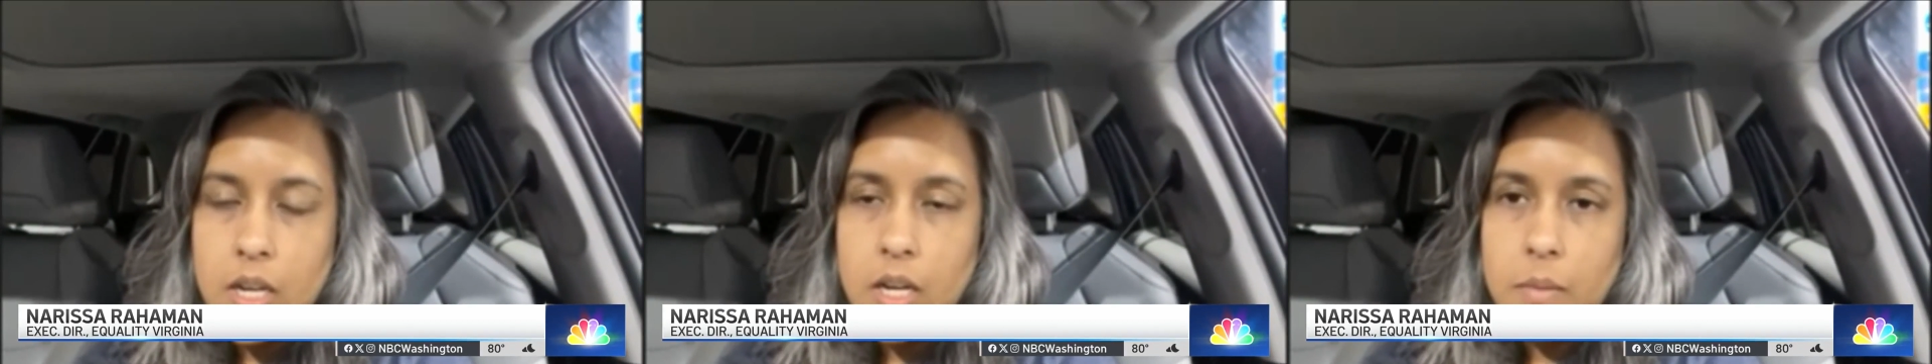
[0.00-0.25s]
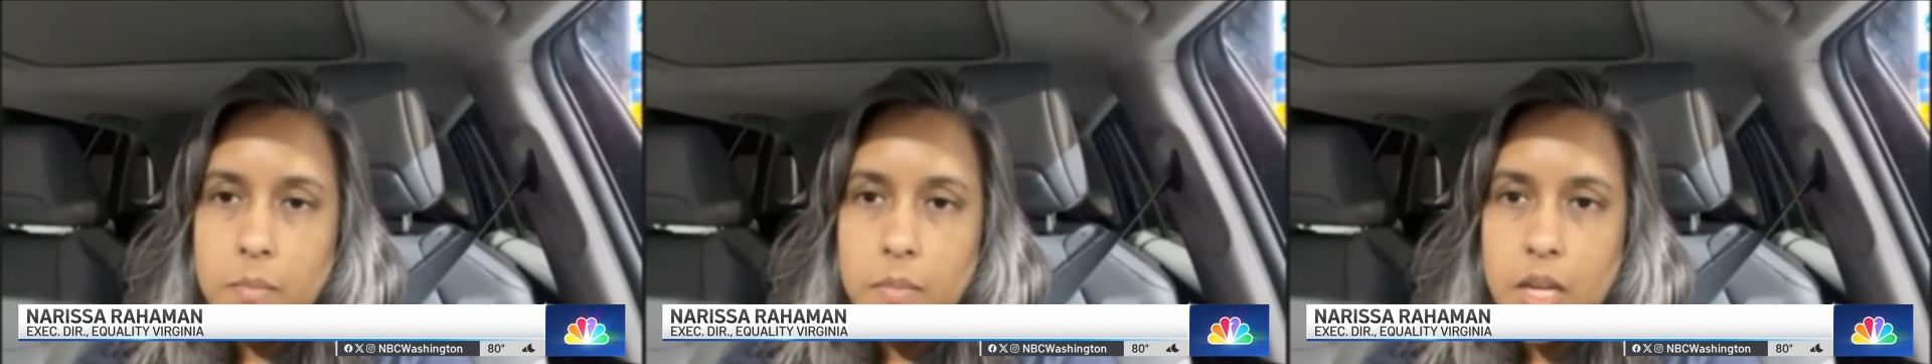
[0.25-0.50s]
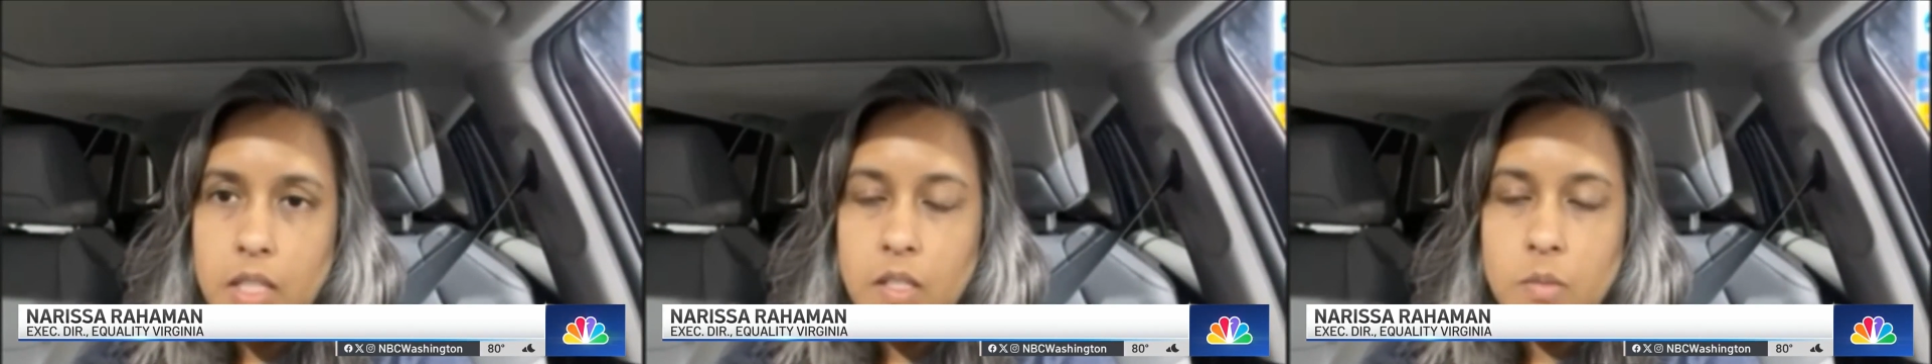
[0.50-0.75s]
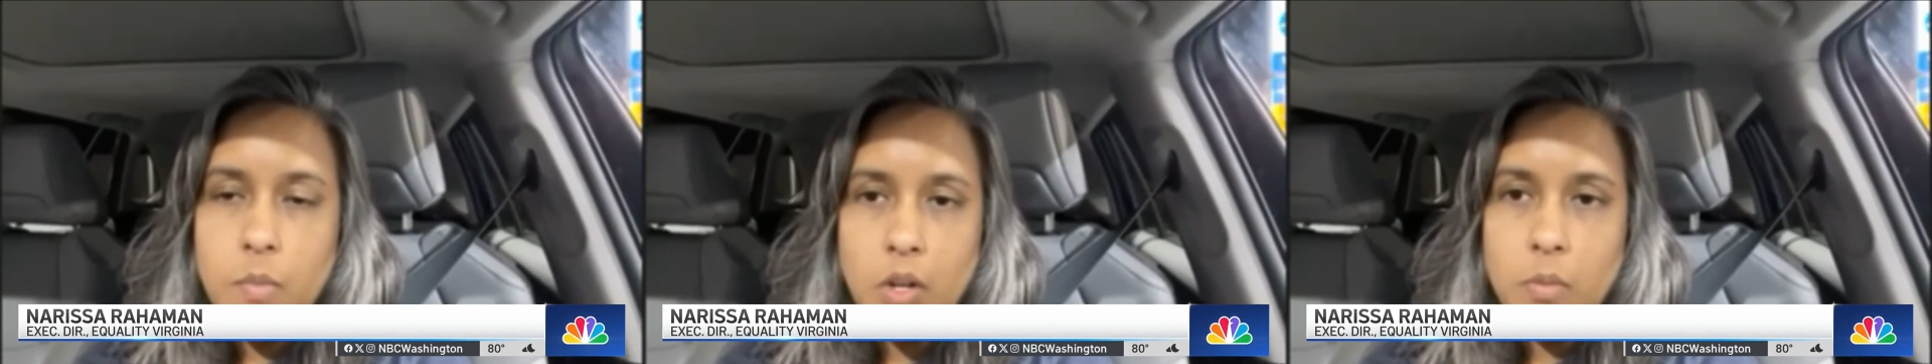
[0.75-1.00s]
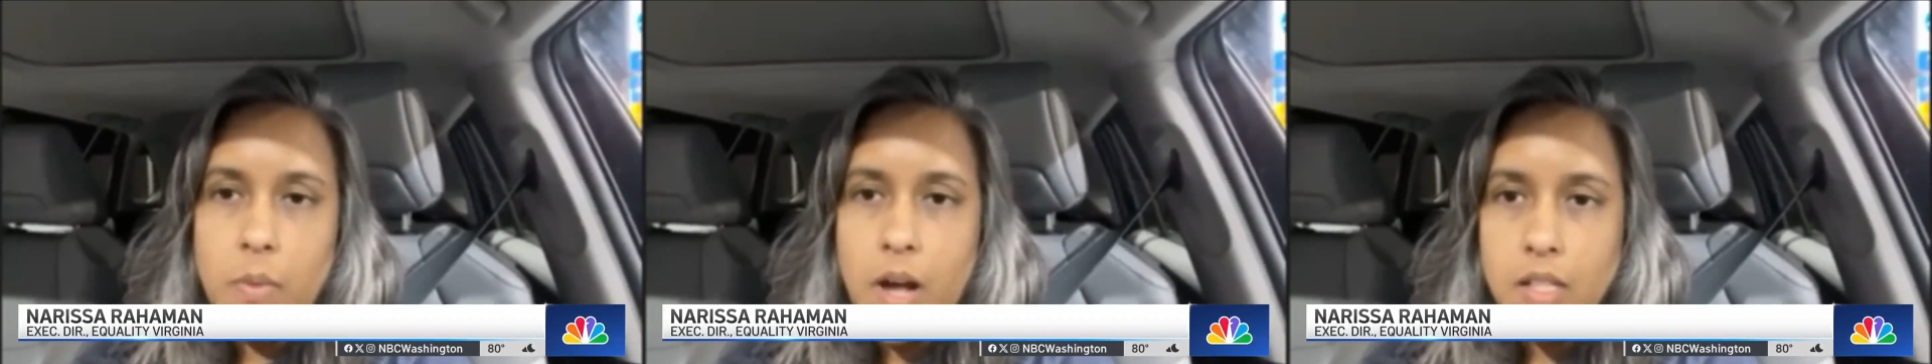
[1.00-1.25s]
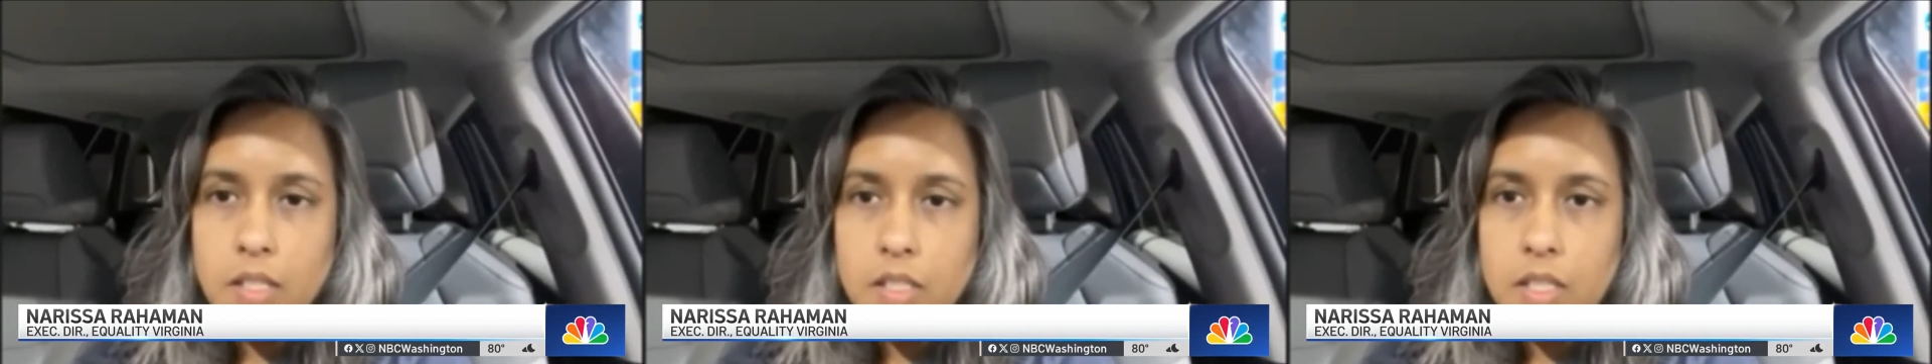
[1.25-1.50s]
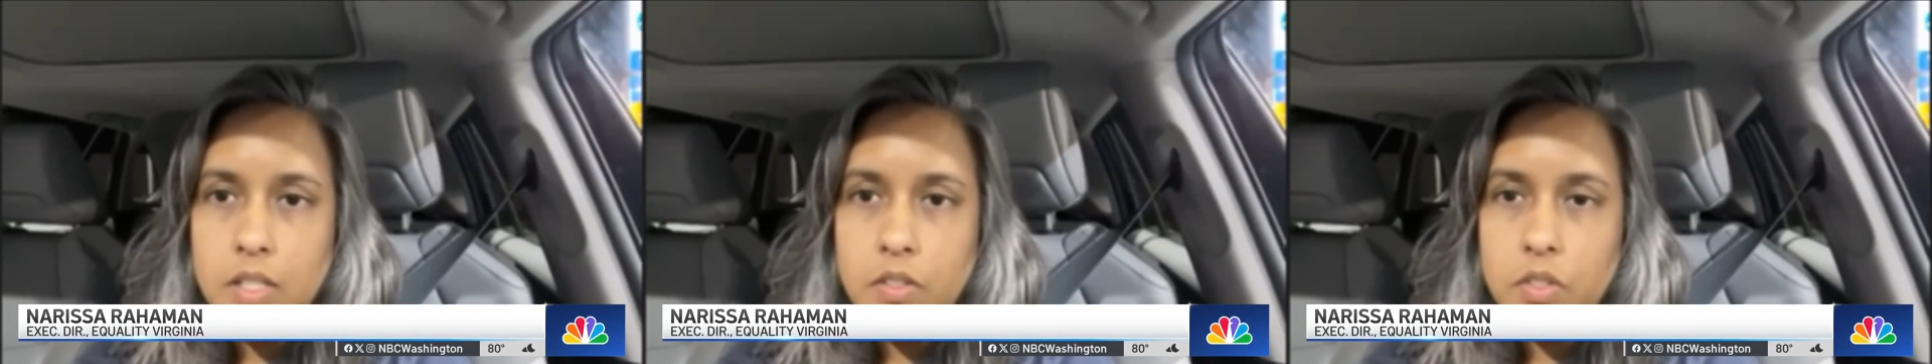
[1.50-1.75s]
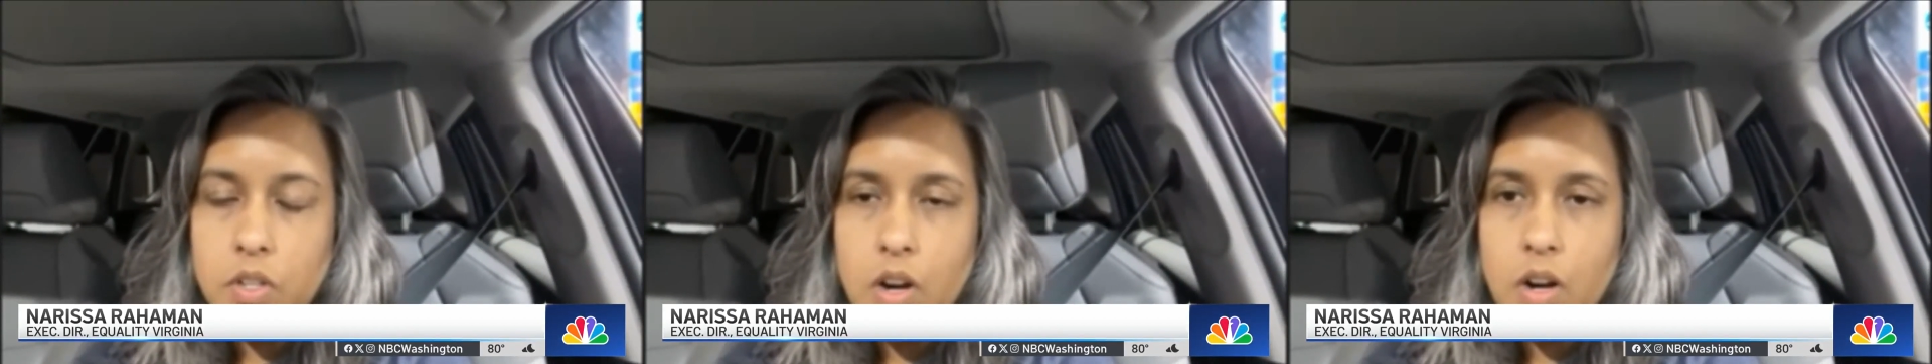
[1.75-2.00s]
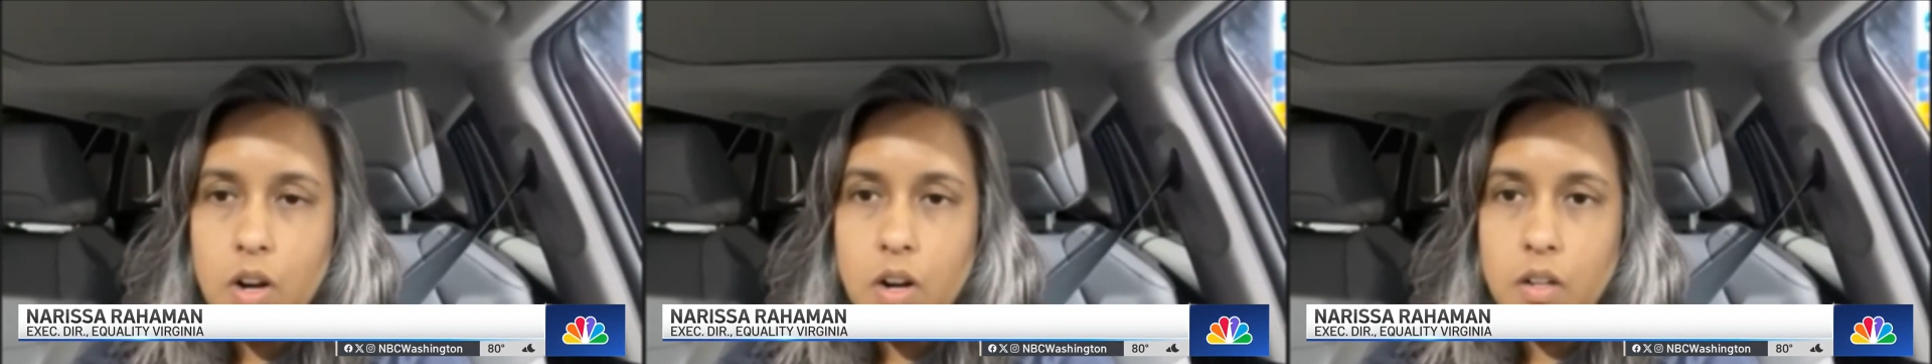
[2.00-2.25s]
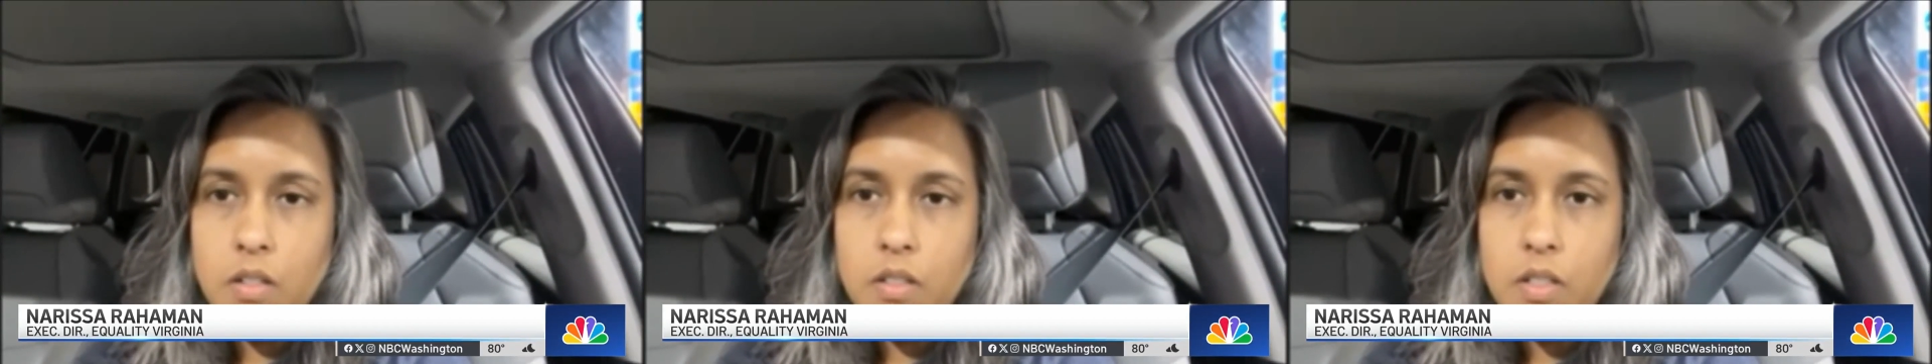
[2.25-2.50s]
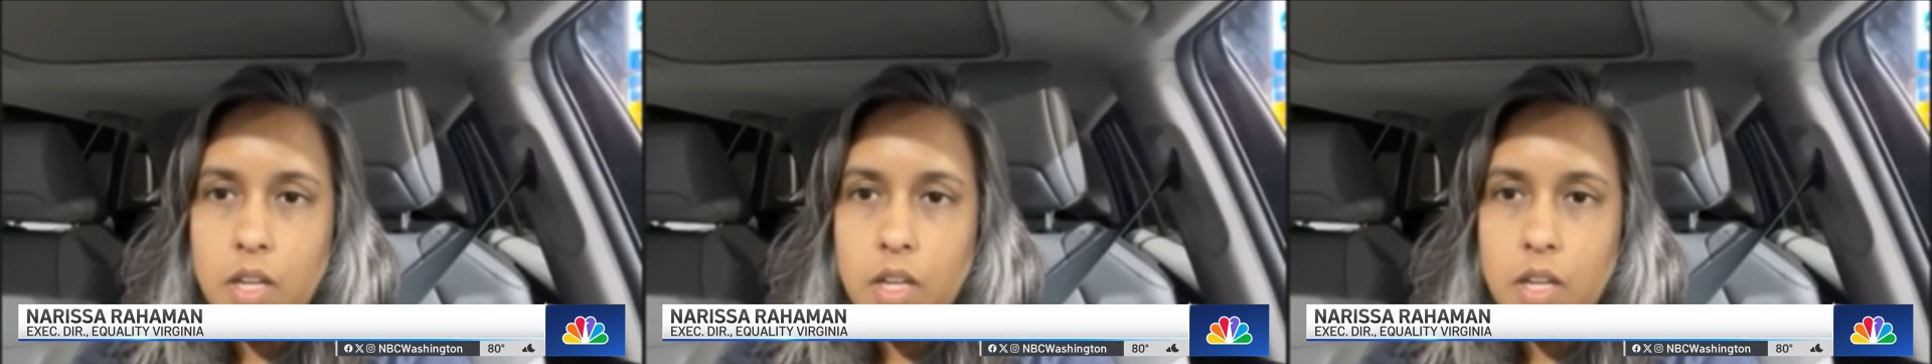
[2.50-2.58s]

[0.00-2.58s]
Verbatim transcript: um, and these model policies are